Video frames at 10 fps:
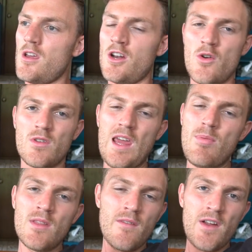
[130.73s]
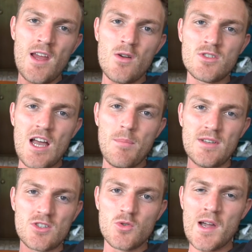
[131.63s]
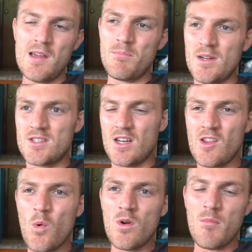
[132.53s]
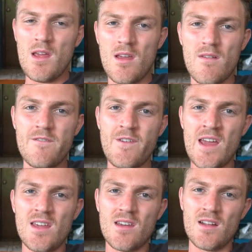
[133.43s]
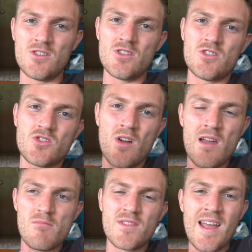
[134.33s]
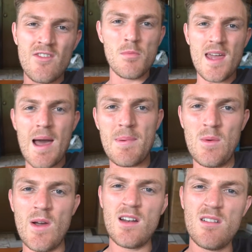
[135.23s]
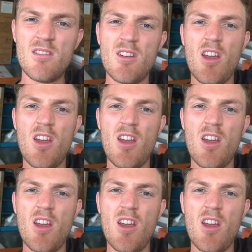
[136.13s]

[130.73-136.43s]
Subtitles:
You know, keeping the videos up is great, but I don't want to be fake and just try and pretend to be happy when,